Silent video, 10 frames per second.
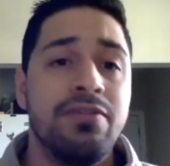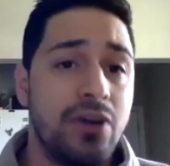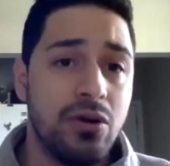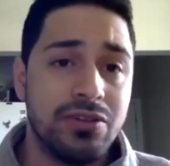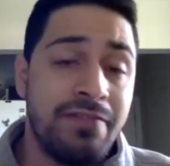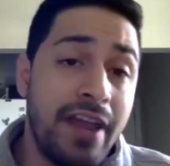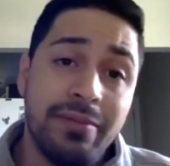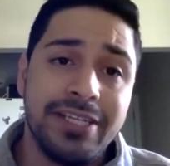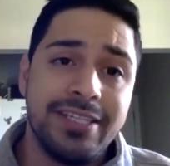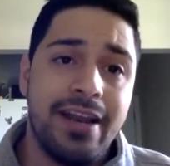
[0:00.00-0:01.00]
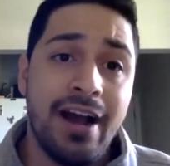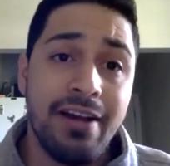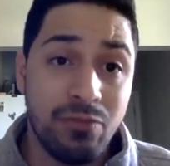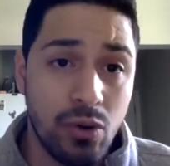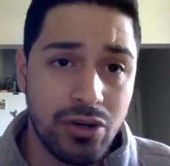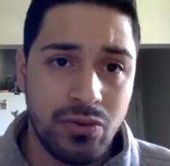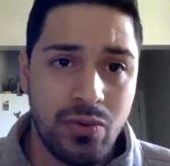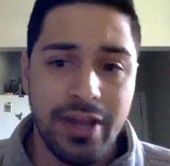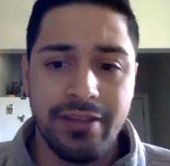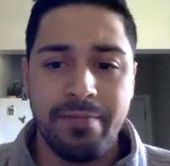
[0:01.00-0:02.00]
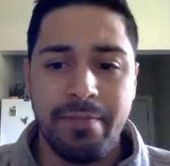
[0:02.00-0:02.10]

folks families that i've worked with